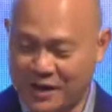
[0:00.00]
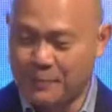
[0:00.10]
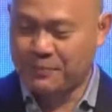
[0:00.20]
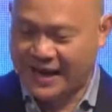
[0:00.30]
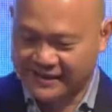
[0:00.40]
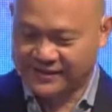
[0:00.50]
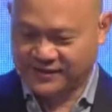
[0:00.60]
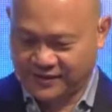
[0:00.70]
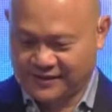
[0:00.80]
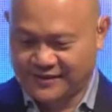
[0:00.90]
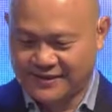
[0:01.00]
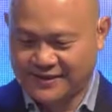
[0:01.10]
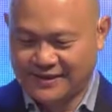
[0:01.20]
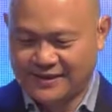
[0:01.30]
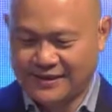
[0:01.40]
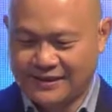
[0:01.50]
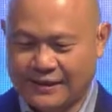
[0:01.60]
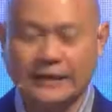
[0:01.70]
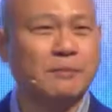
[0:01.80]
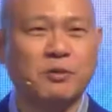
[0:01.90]
pastor,
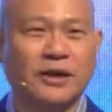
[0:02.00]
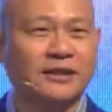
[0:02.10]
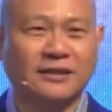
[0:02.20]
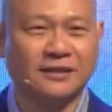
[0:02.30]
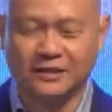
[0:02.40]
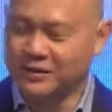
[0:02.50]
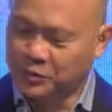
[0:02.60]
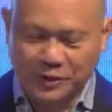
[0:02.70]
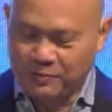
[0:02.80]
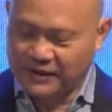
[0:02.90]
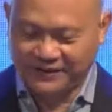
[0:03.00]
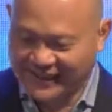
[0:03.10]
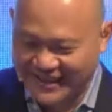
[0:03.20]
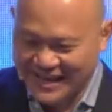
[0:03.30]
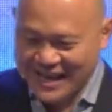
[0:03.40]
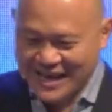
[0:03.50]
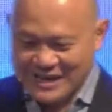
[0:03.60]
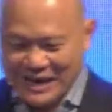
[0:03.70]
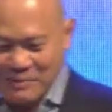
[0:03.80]
number one, he couldn't believe it. Number